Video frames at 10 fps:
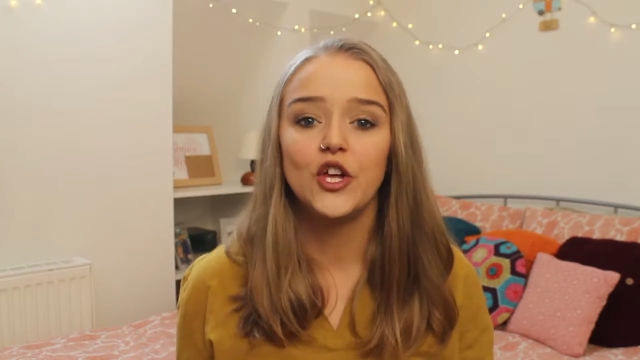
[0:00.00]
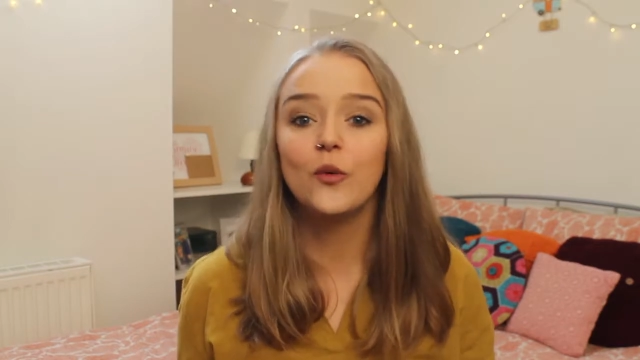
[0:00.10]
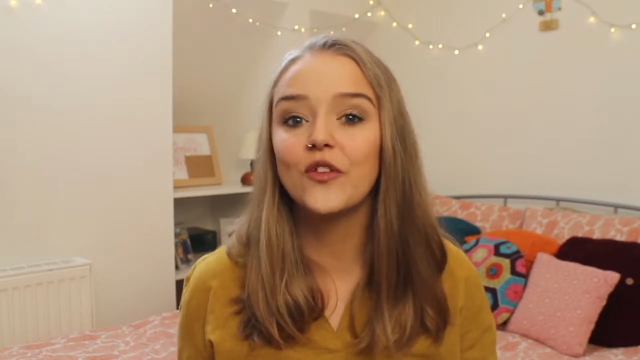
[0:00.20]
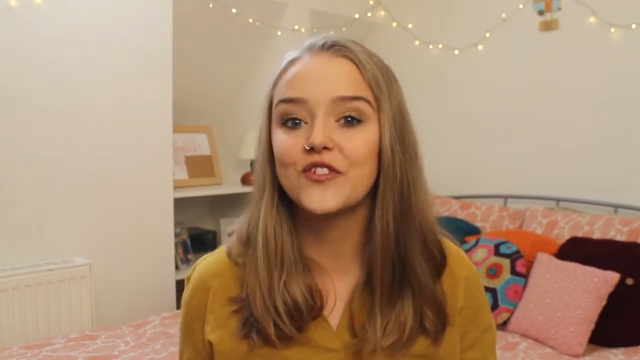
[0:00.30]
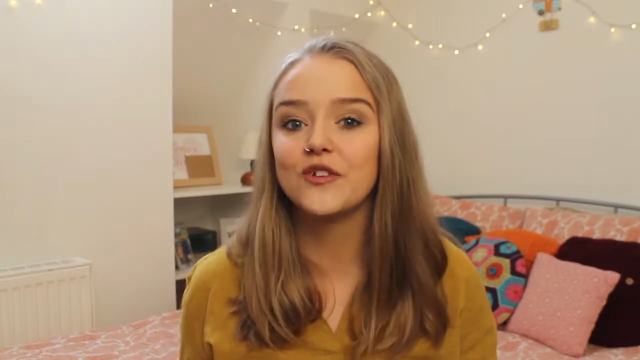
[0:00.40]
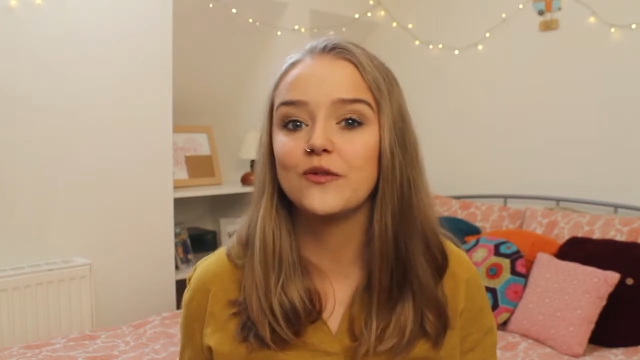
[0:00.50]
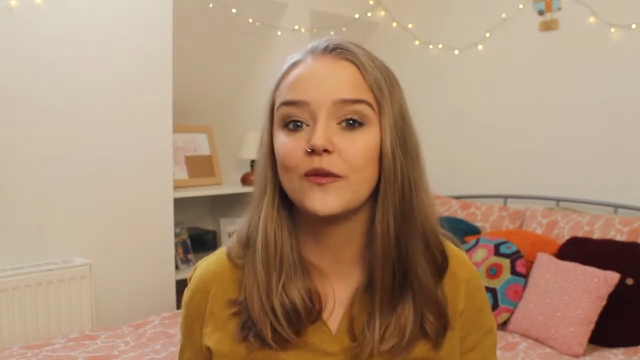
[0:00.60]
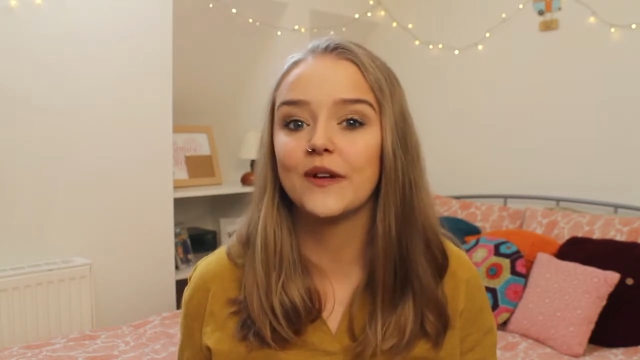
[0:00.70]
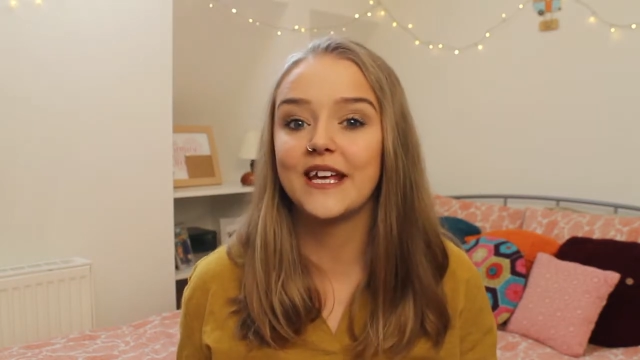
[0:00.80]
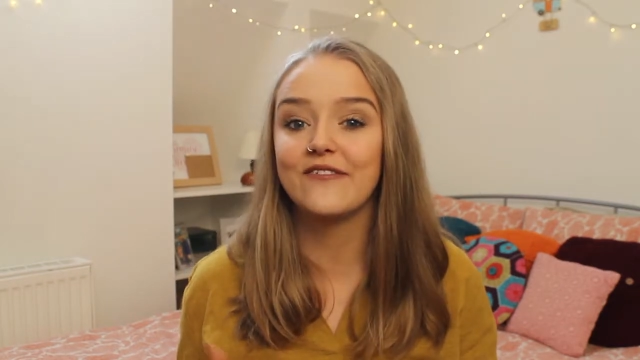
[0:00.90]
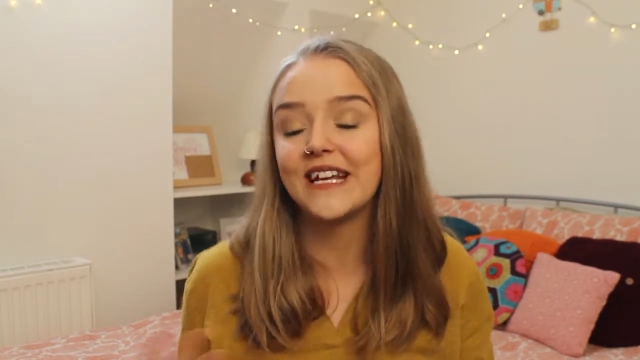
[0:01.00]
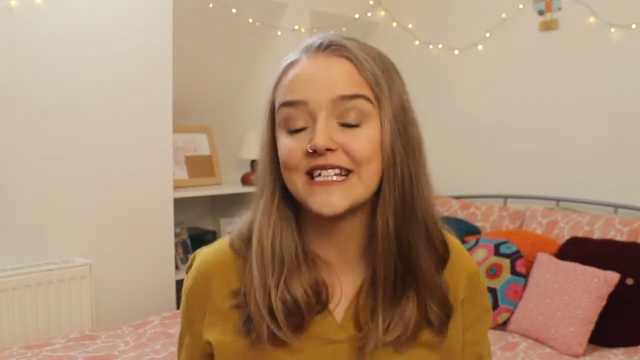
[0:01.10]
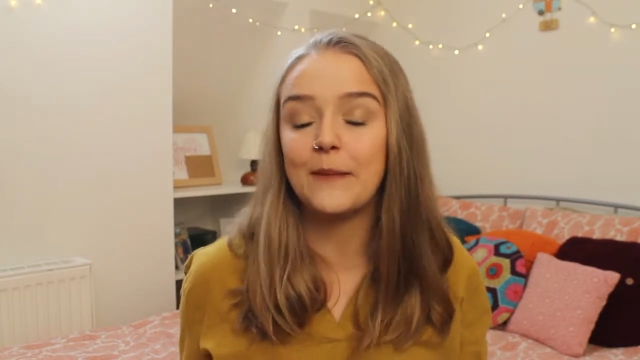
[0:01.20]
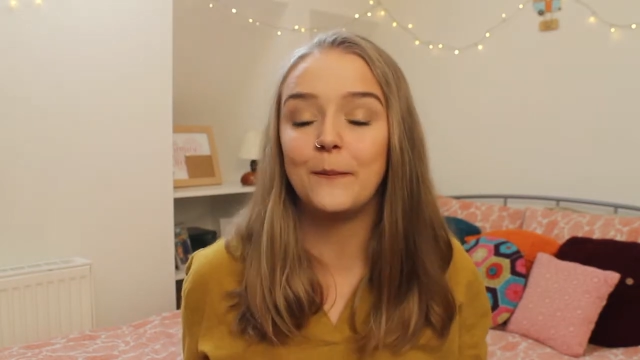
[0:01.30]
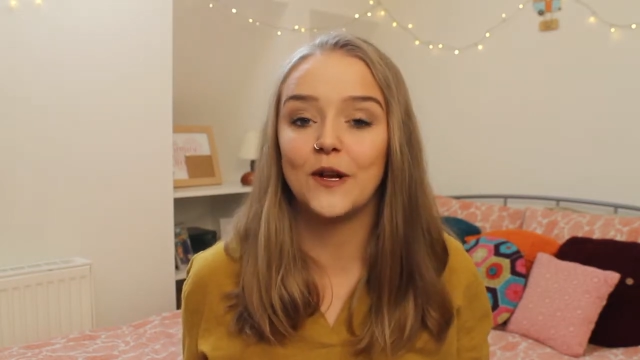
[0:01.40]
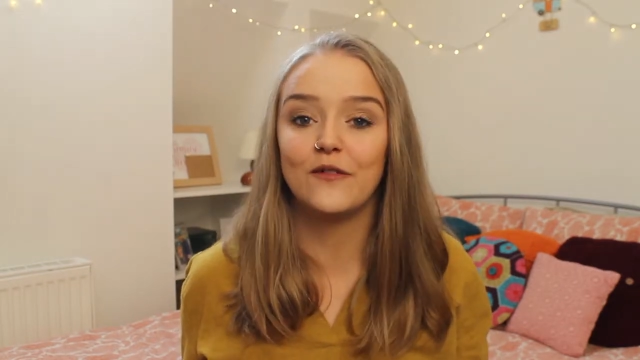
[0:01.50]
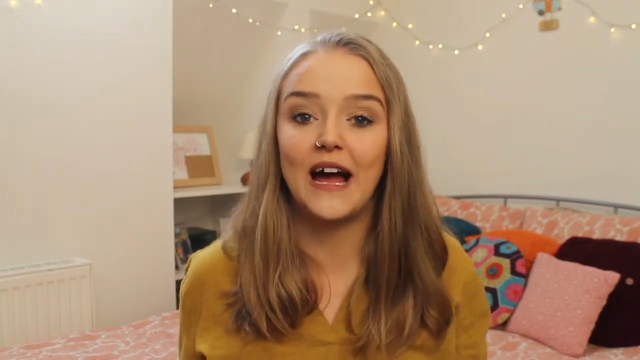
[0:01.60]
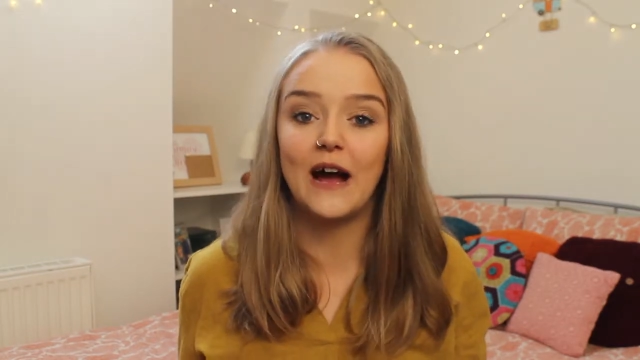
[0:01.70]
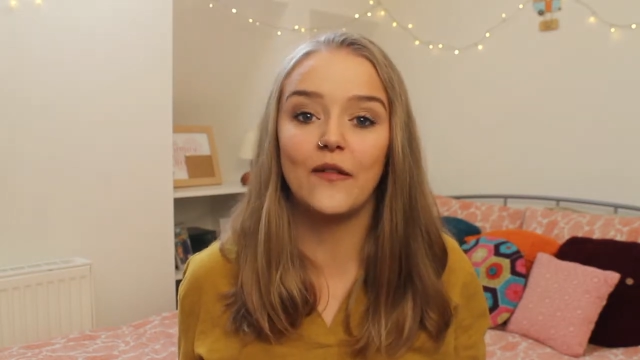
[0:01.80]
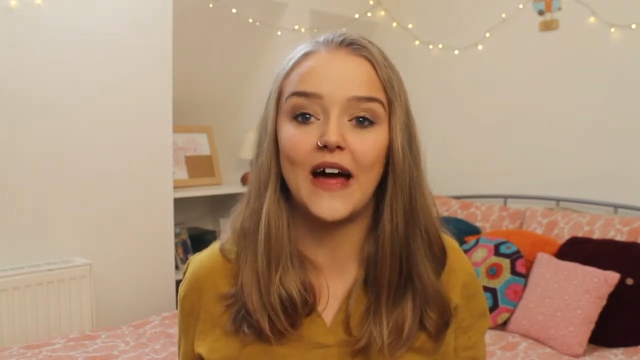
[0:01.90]
you want to give an example of
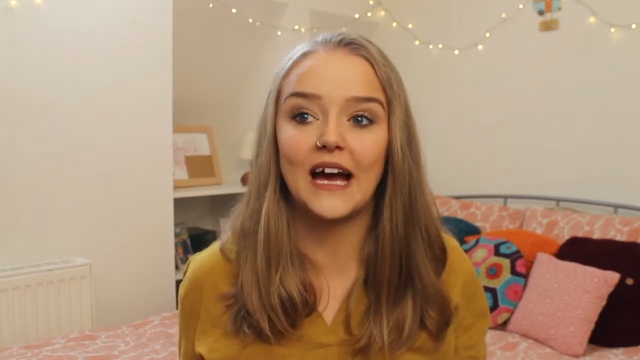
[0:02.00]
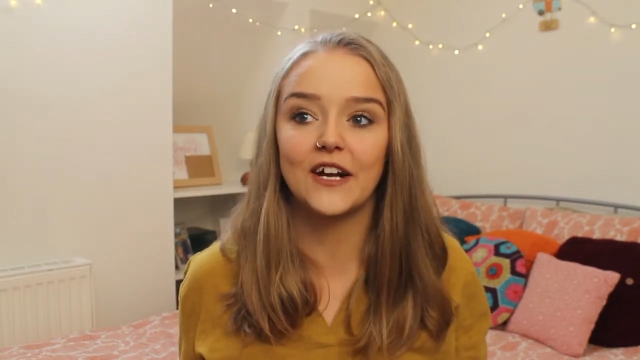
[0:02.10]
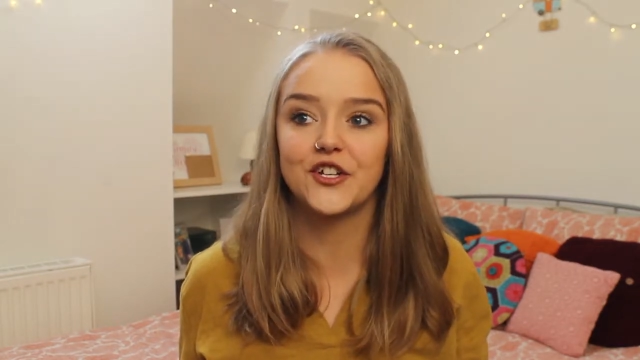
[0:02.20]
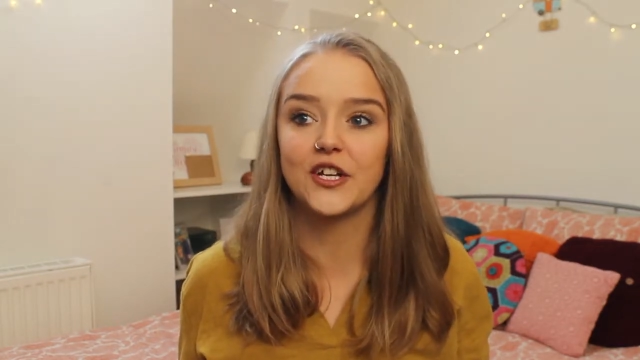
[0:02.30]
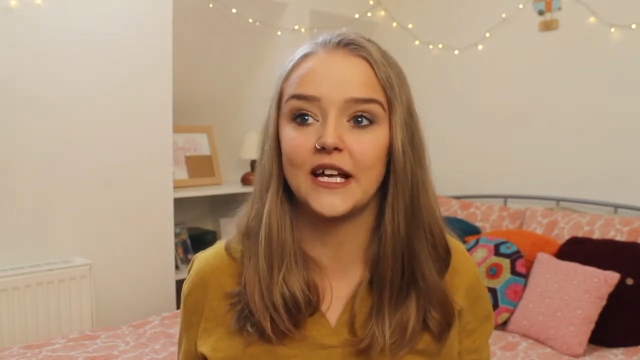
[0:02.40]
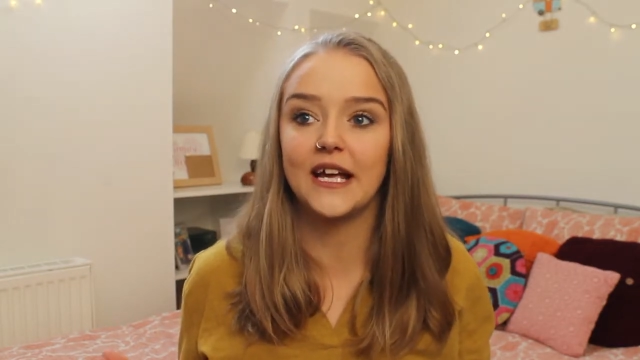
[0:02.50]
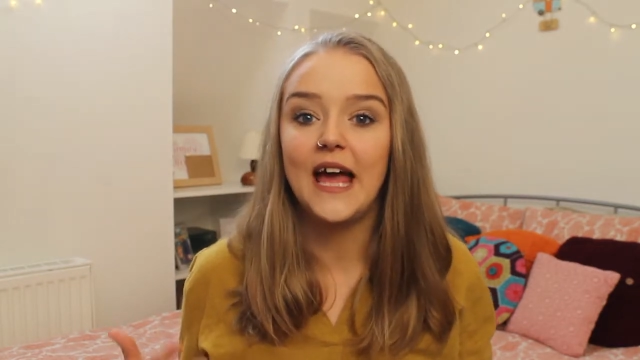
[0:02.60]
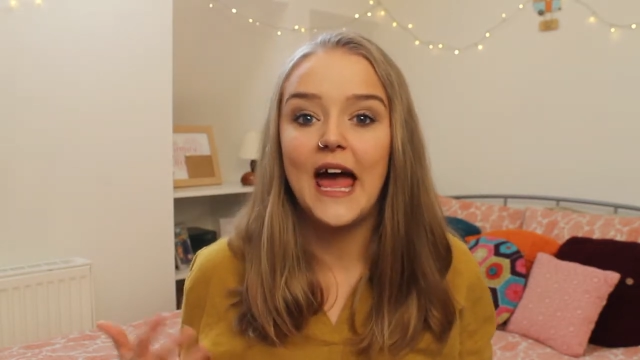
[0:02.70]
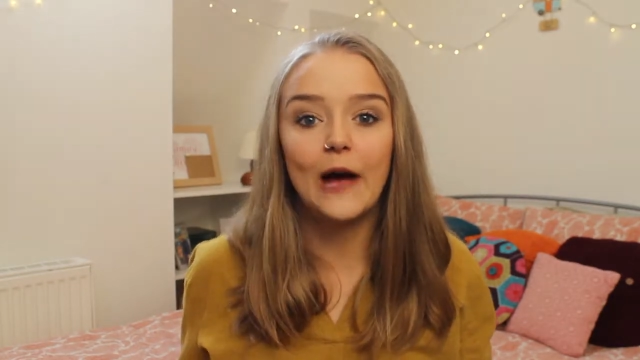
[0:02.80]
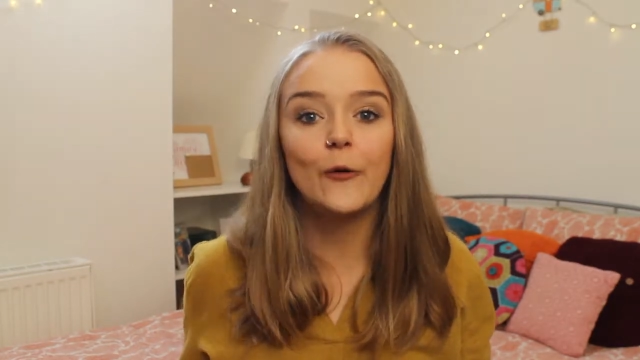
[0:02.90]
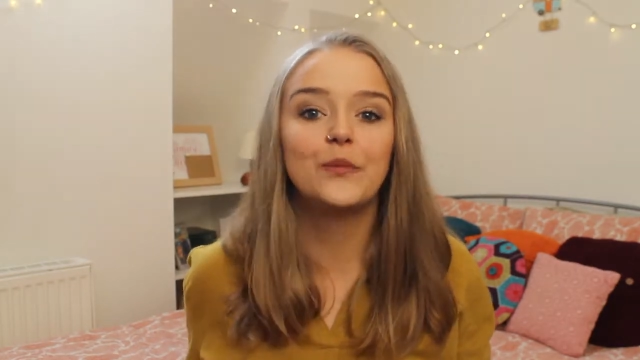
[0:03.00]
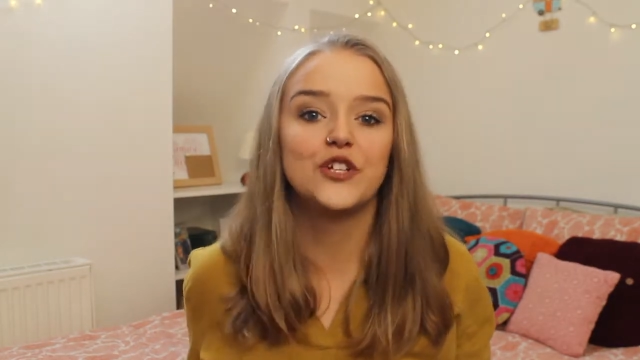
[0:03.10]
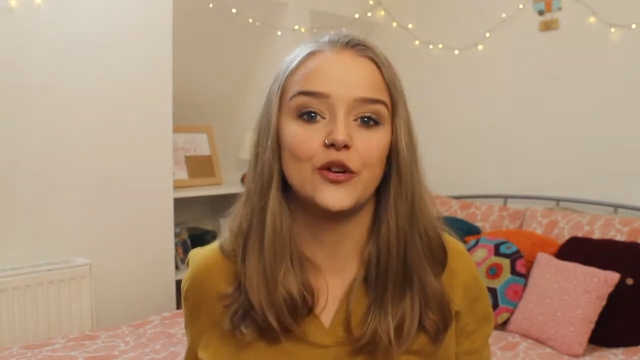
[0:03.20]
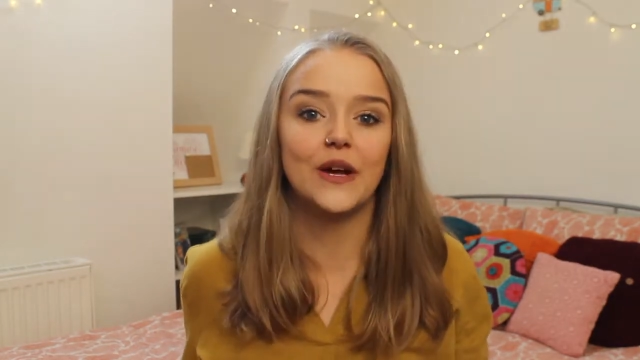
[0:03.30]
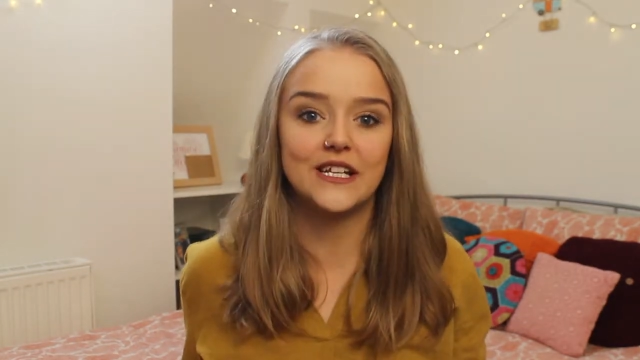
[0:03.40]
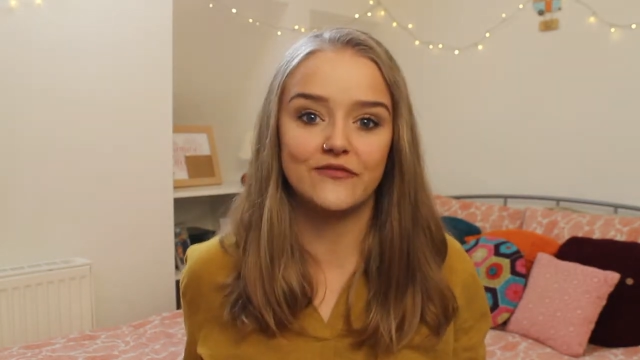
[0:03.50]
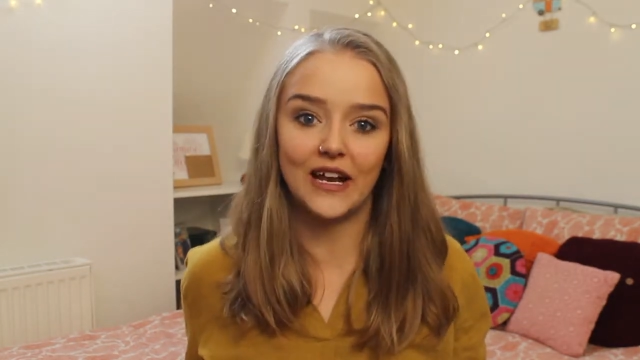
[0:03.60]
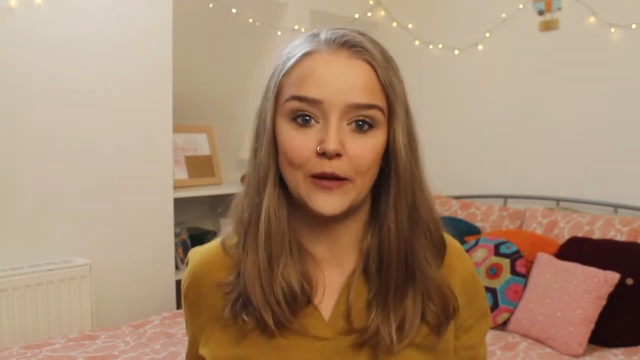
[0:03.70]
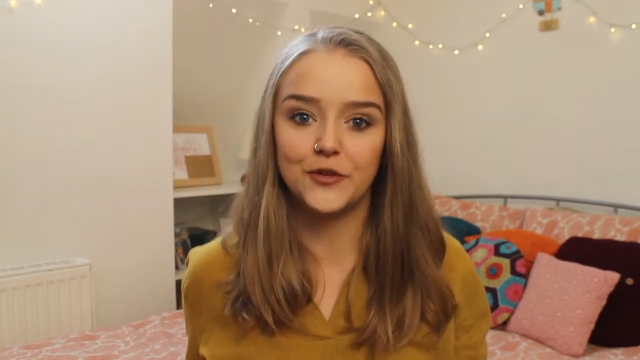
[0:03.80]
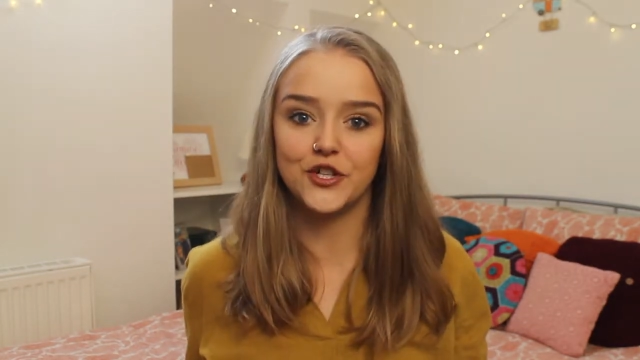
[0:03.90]
how that actually helped you and
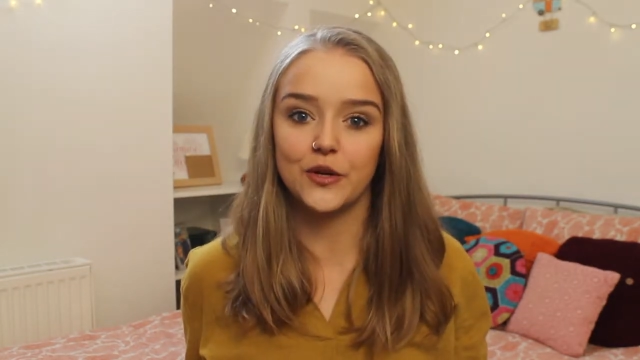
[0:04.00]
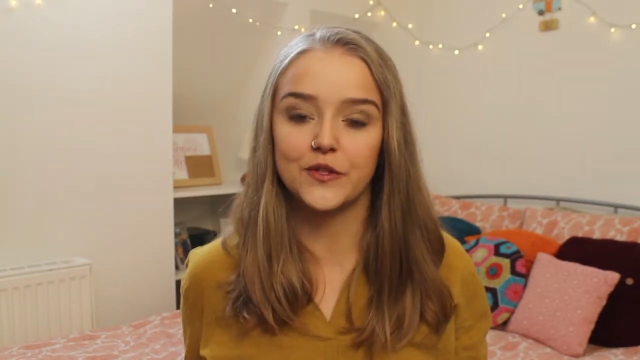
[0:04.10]
developed you.